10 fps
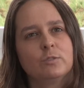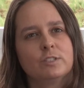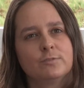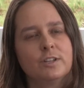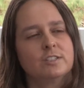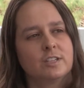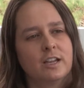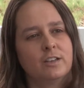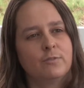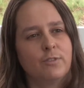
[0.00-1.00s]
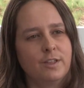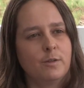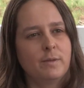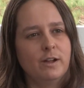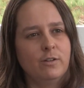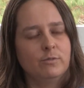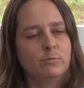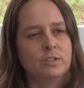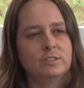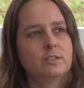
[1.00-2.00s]
it's fun to kind of think about
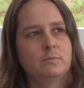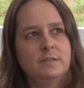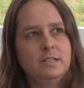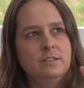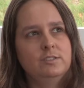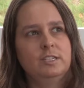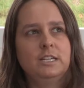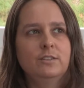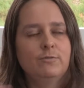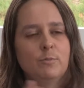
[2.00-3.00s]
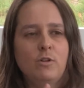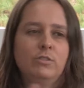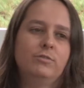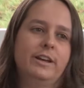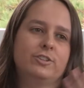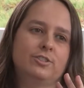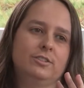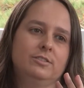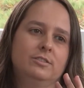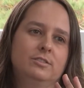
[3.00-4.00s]
what's going to be seen from all
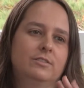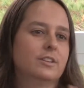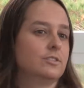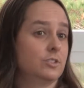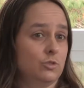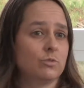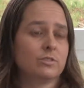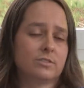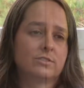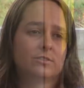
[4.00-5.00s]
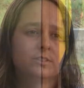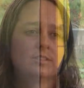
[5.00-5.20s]
directions. Things indoors,